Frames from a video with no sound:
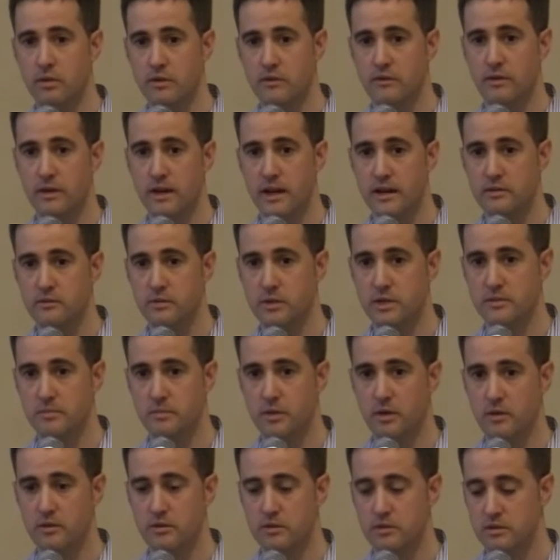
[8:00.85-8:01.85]
reflex
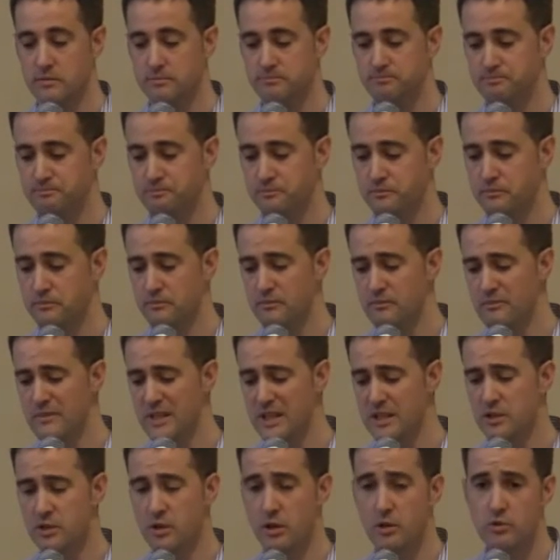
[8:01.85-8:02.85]
response.
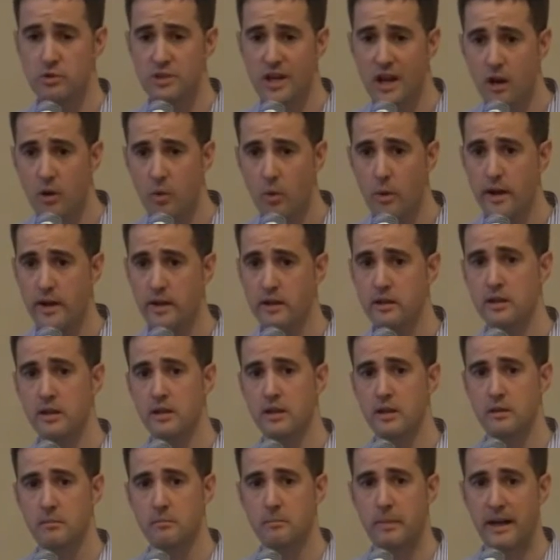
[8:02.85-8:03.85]
So some way,
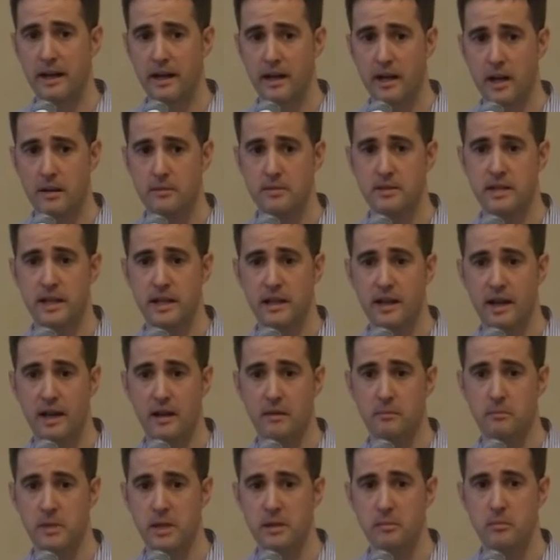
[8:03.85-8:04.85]
perhaps they
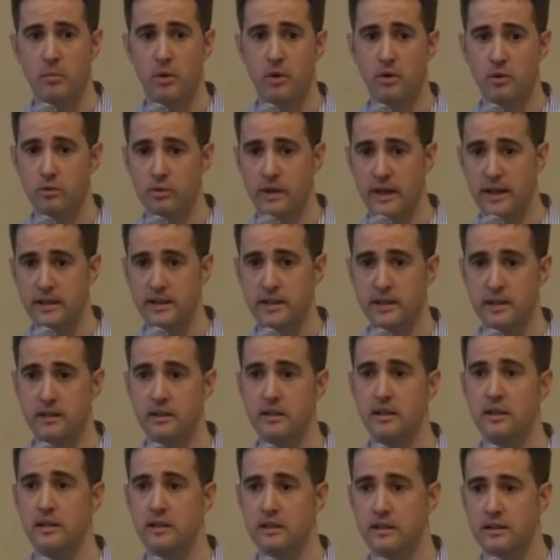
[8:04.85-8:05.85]
can be
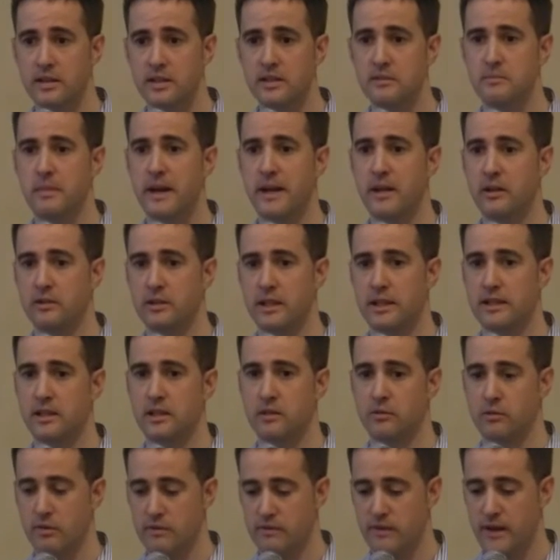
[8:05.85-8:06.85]
modulating this
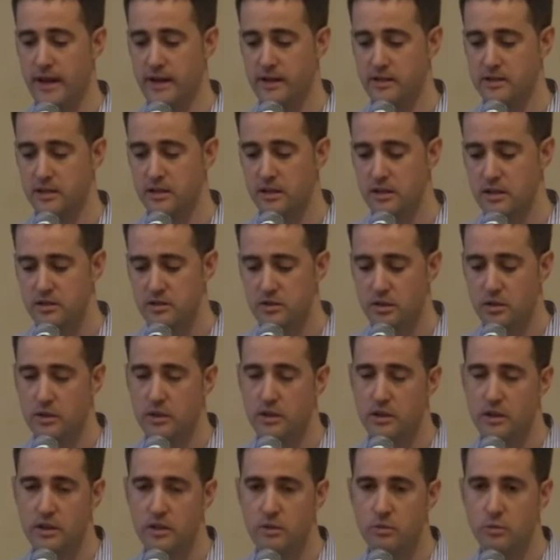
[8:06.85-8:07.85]
myotatic reflex. So
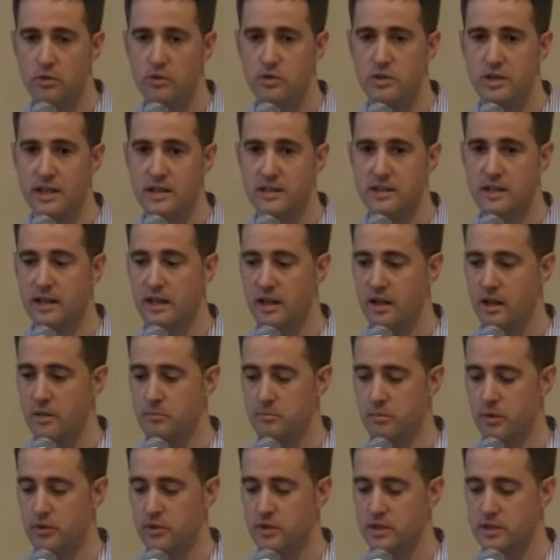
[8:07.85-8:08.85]
it was just an
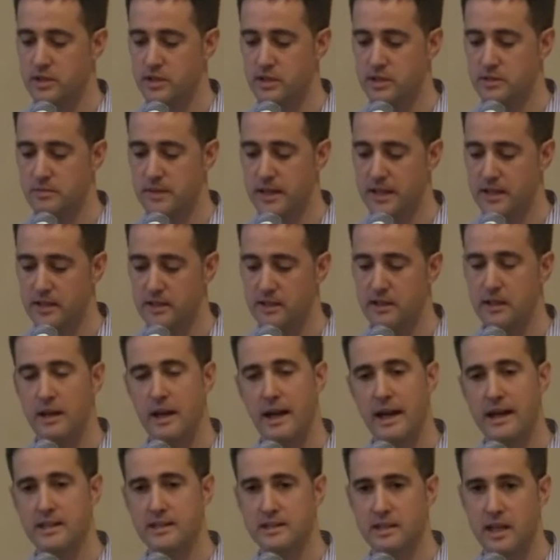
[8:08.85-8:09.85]
hypothesis, but
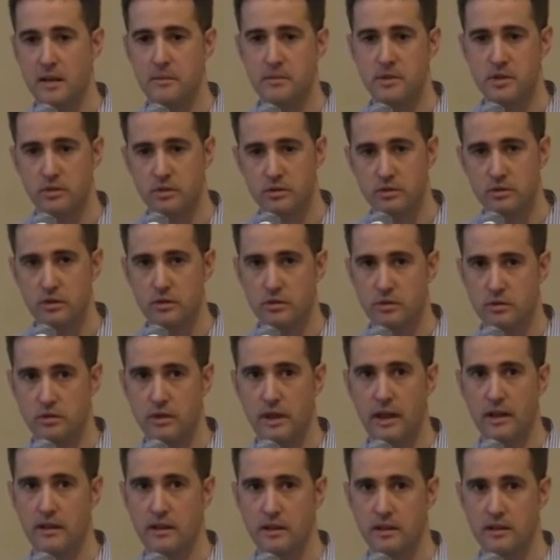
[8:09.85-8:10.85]
as time goes on,
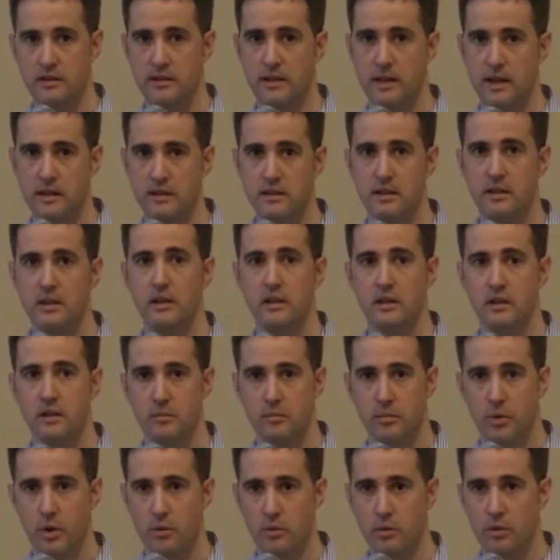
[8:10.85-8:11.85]
I think that
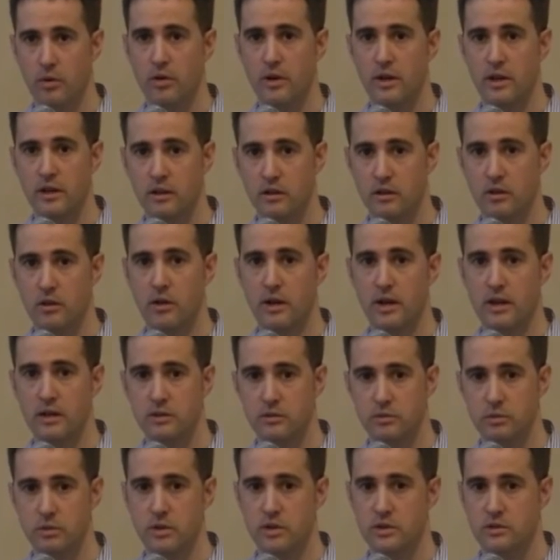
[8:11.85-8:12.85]
provoking local
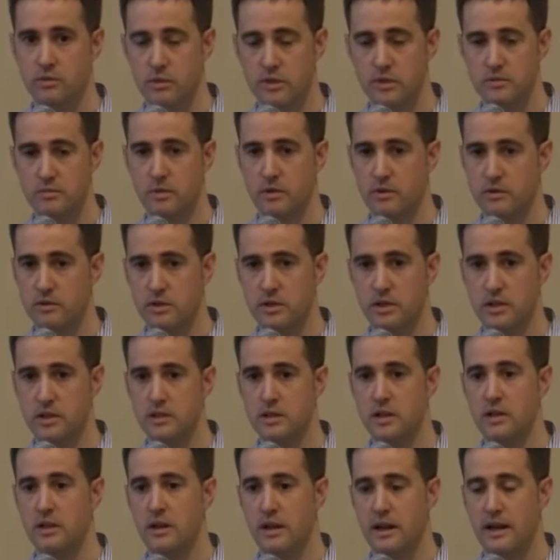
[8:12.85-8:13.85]
twitch
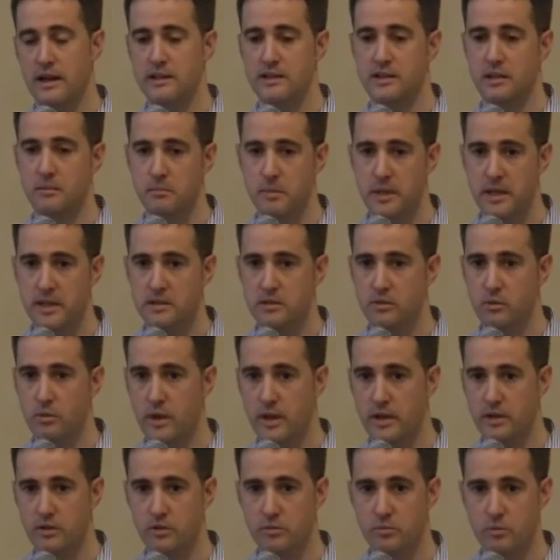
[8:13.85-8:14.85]
responses are the best
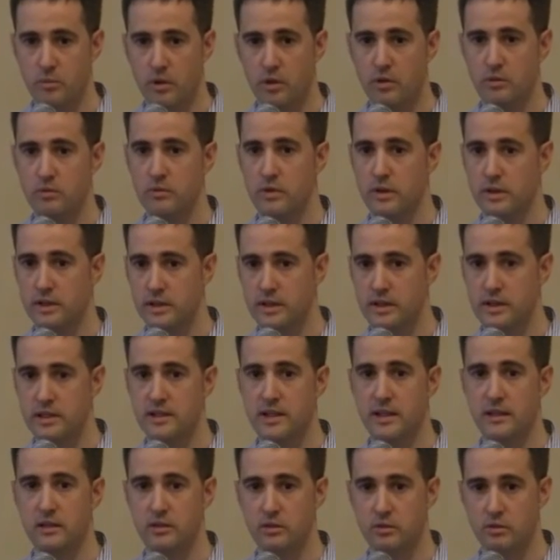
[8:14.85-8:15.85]
way to modulate
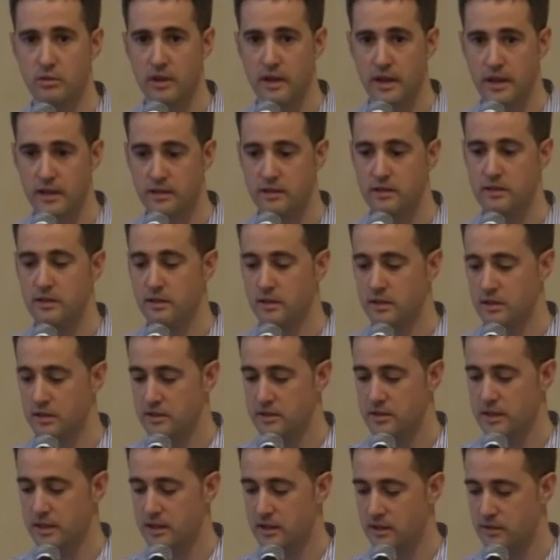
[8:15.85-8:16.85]
this and to get
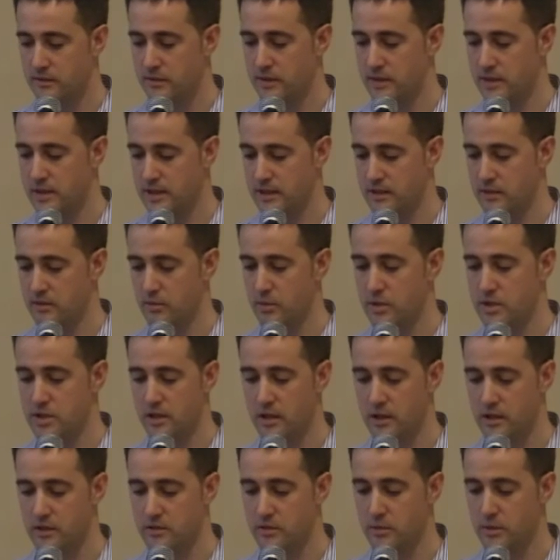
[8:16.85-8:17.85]
significant
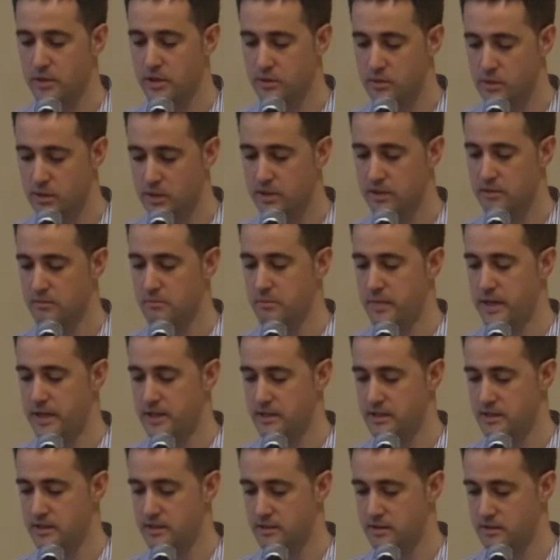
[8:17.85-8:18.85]
results when treating
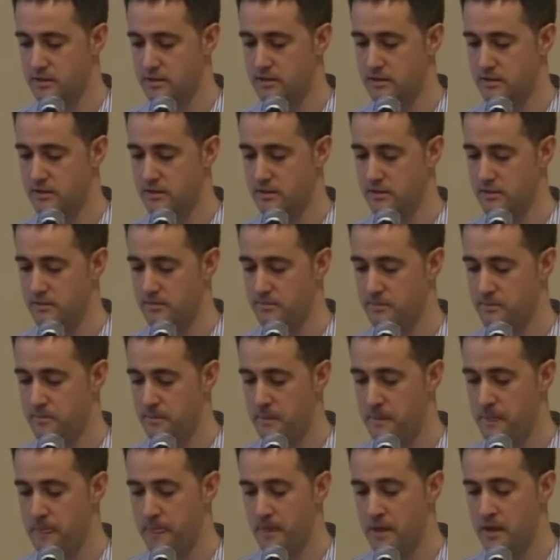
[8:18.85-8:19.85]
patients.
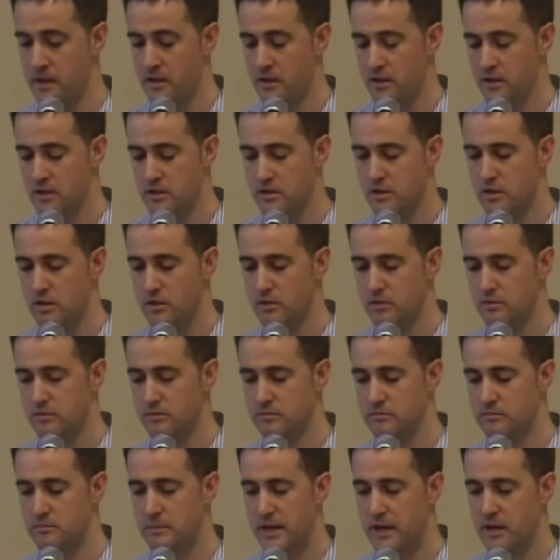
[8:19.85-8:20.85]
So
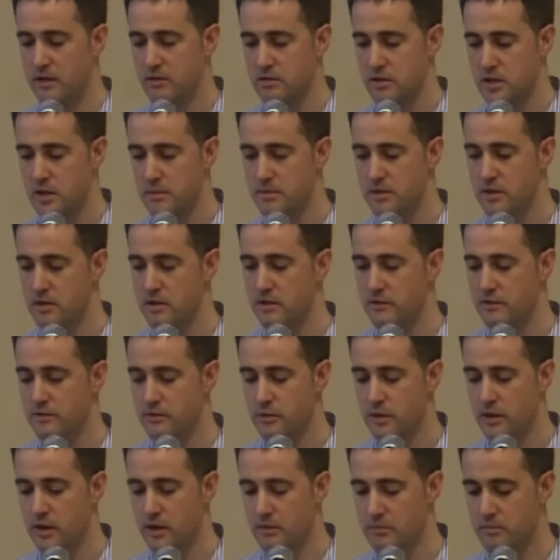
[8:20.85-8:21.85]
my conception of
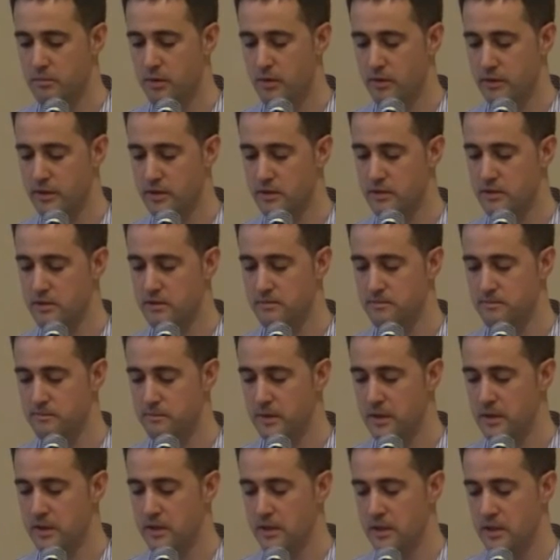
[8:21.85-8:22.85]
trigger points
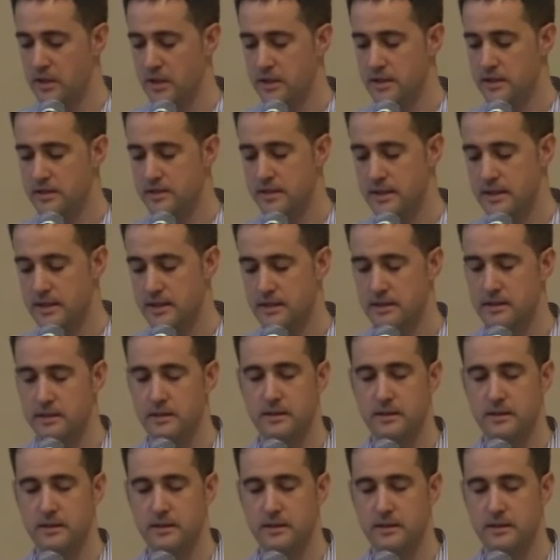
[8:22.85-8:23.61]
is that